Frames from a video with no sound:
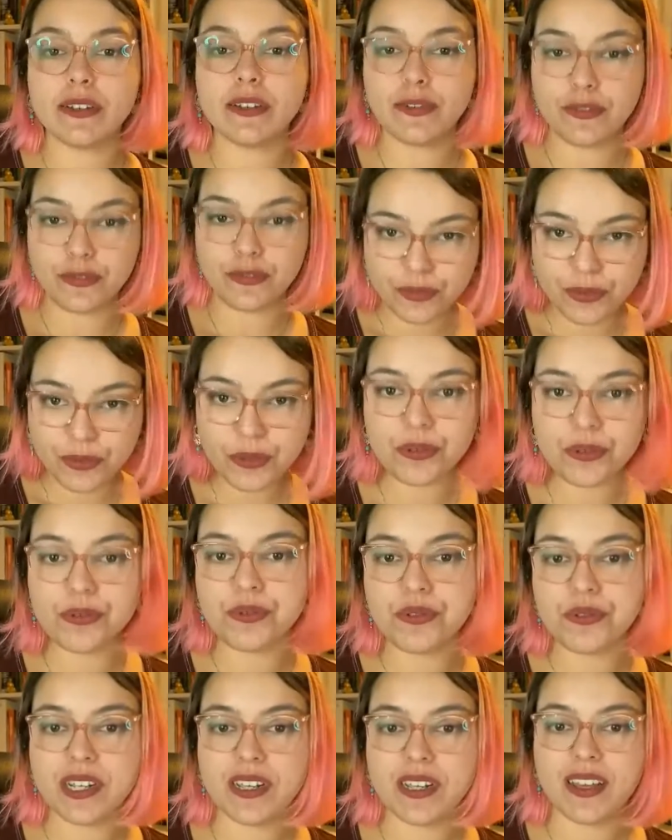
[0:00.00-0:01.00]

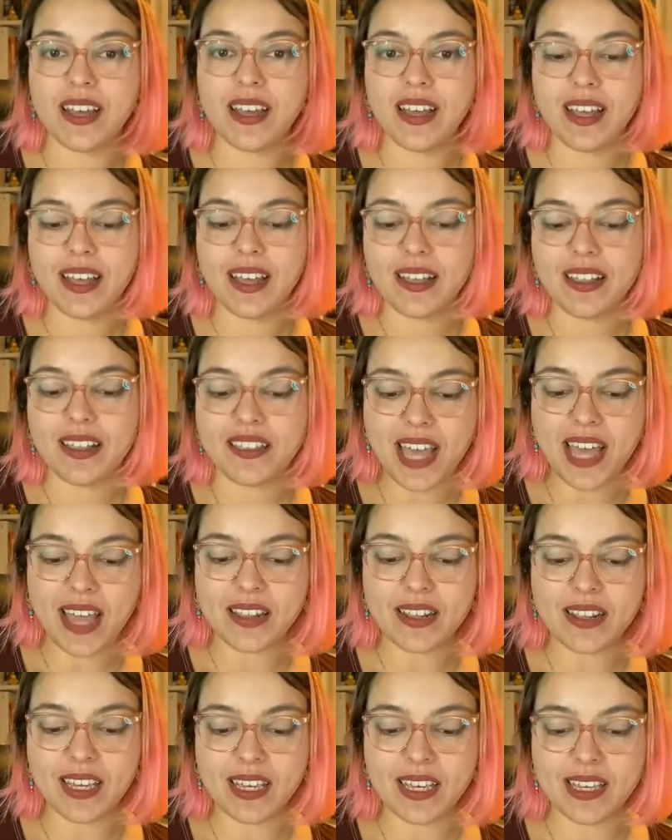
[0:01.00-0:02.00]
food
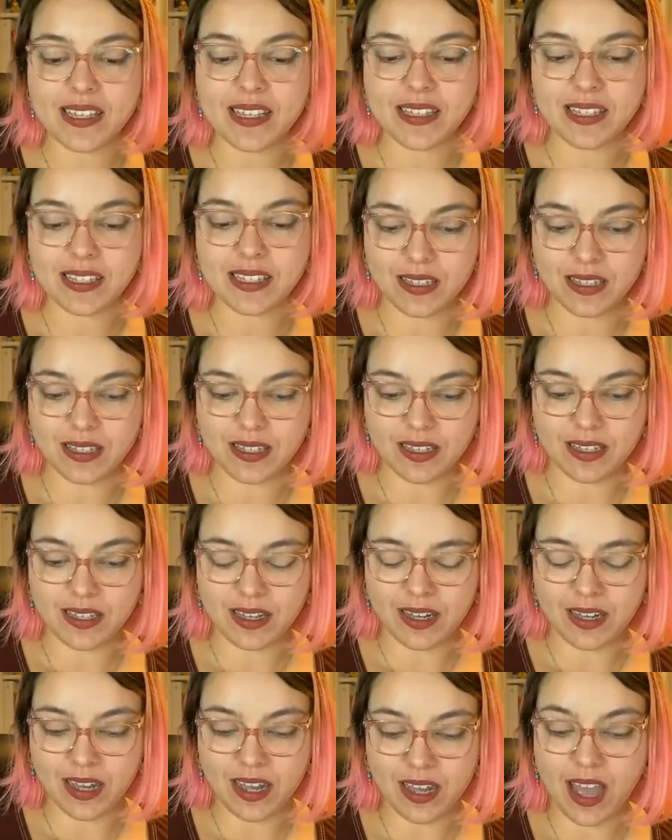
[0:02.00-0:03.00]
that is
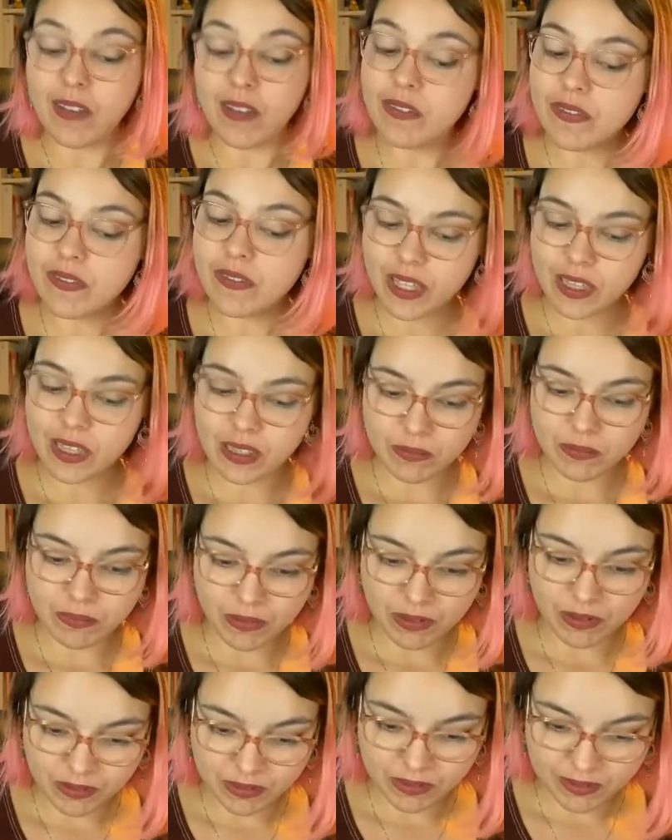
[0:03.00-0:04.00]

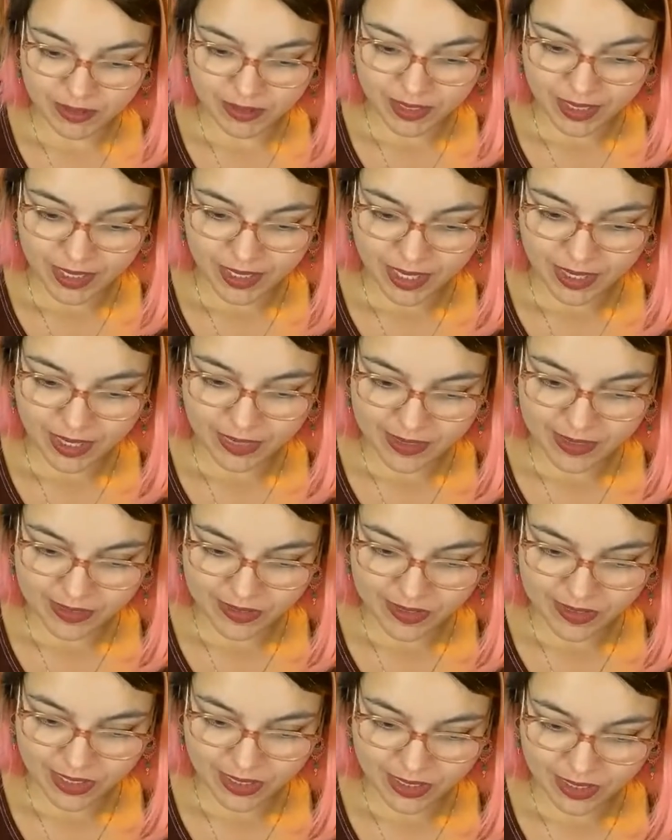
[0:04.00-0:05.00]
available in
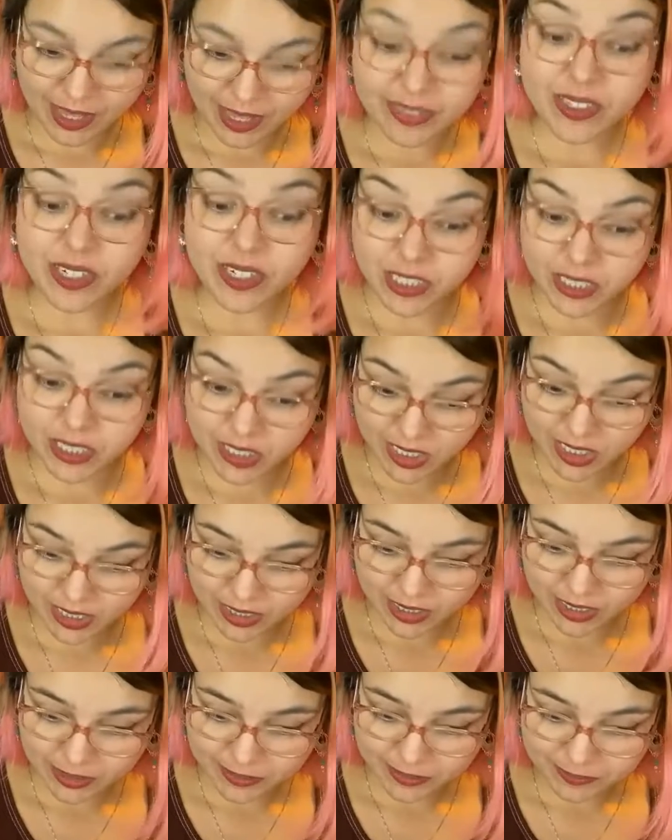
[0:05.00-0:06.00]
at their
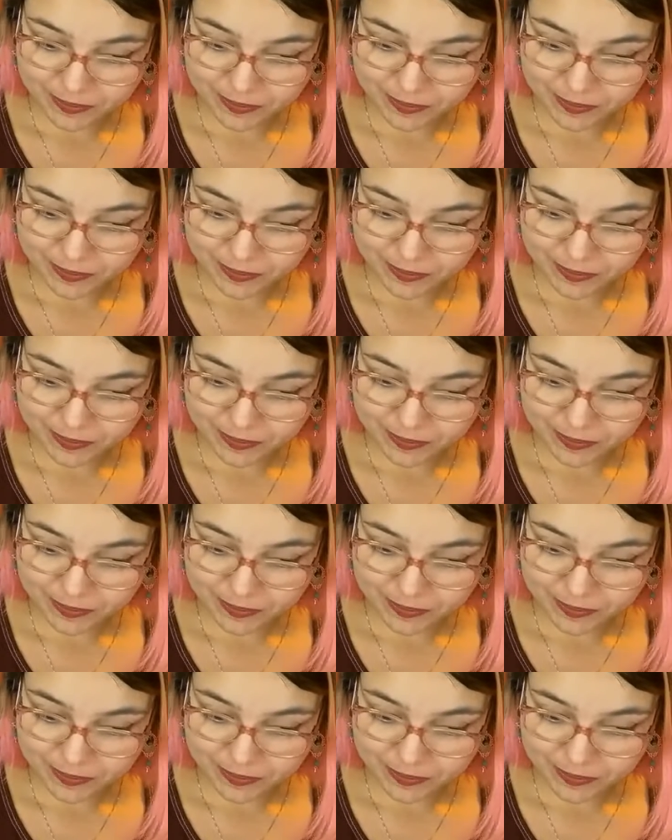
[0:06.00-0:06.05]
dinner,